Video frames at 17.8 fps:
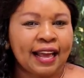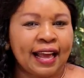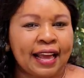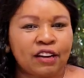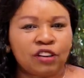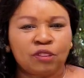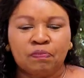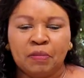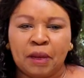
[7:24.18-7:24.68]

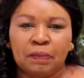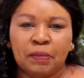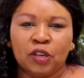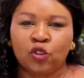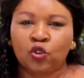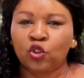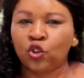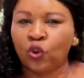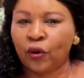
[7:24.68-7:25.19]
and maybe
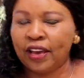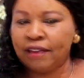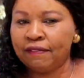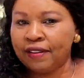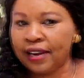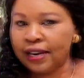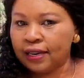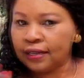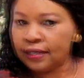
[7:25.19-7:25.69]
to show
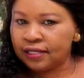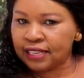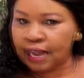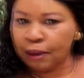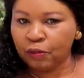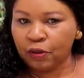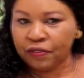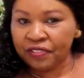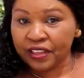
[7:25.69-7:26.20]
even
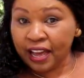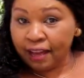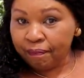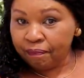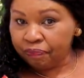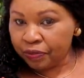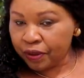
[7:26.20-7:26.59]
some of the